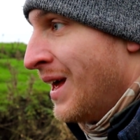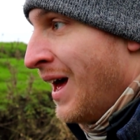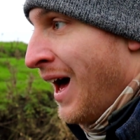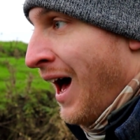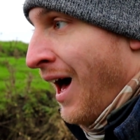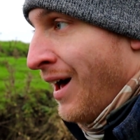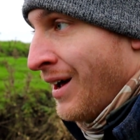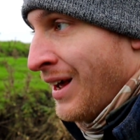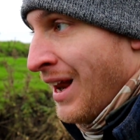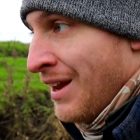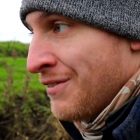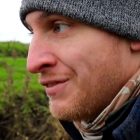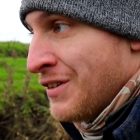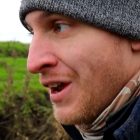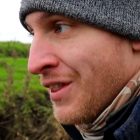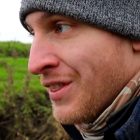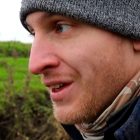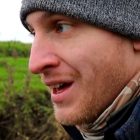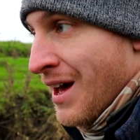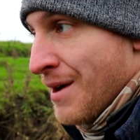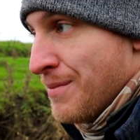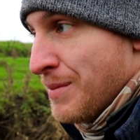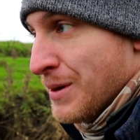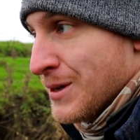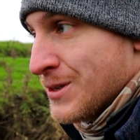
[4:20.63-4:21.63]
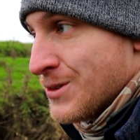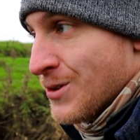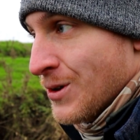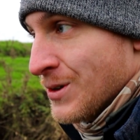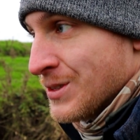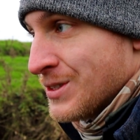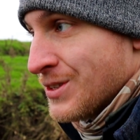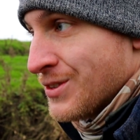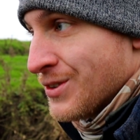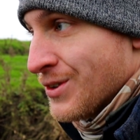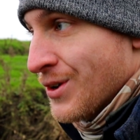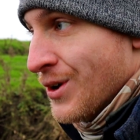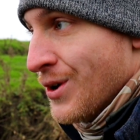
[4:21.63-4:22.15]
I'm going to have another couple of trots
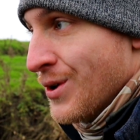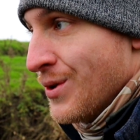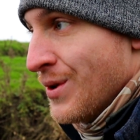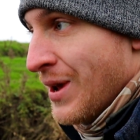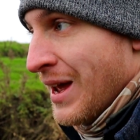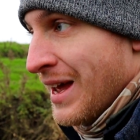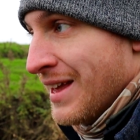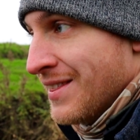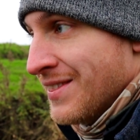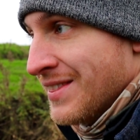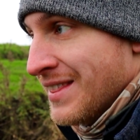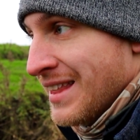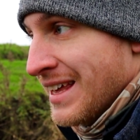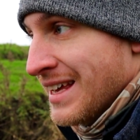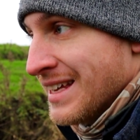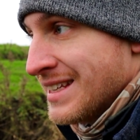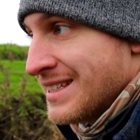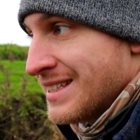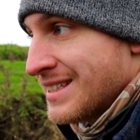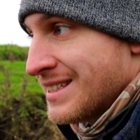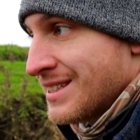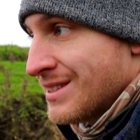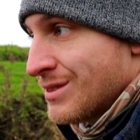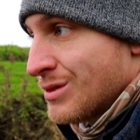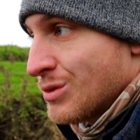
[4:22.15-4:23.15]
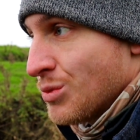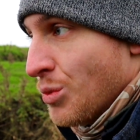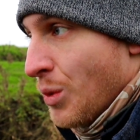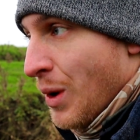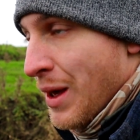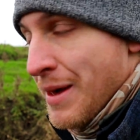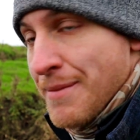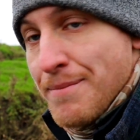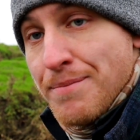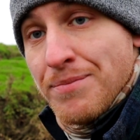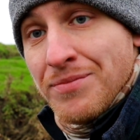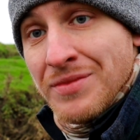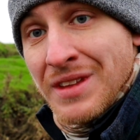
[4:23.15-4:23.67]
through in this
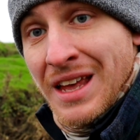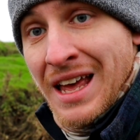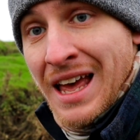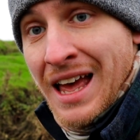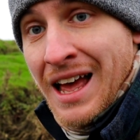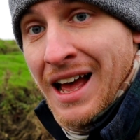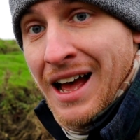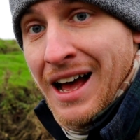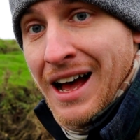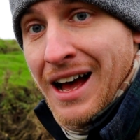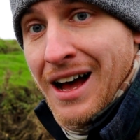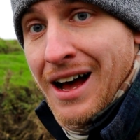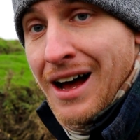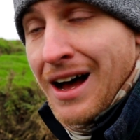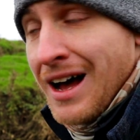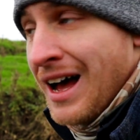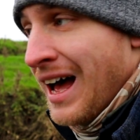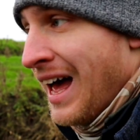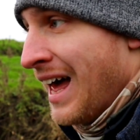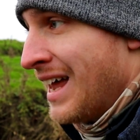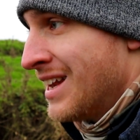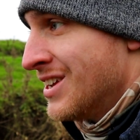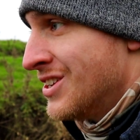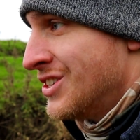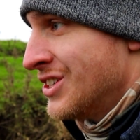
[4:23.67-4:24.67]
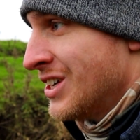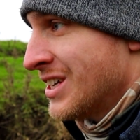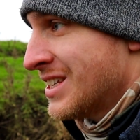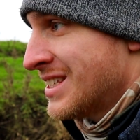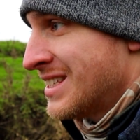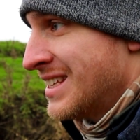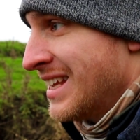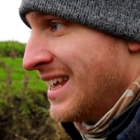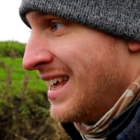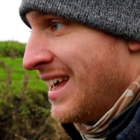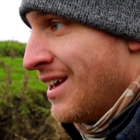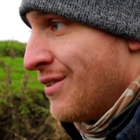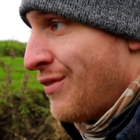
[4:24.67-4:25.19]
swim and just
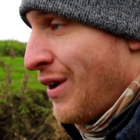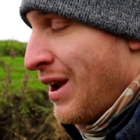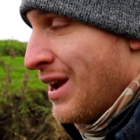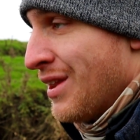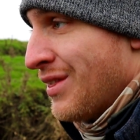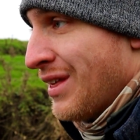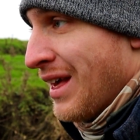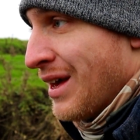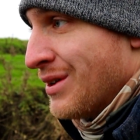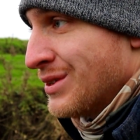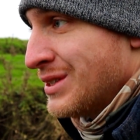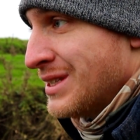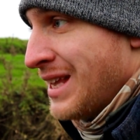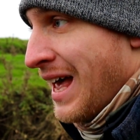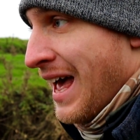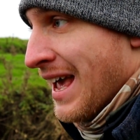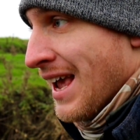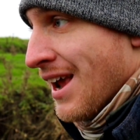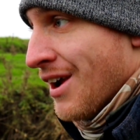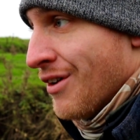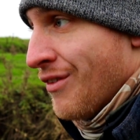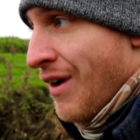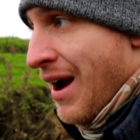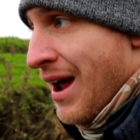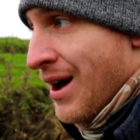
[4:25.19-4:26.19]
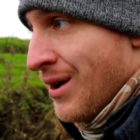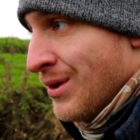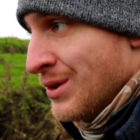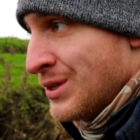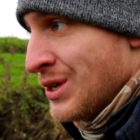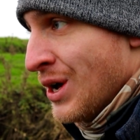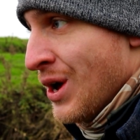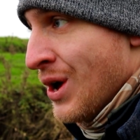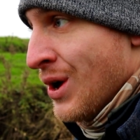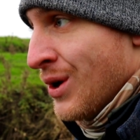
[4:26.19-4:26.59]
see if anything else is hanging around,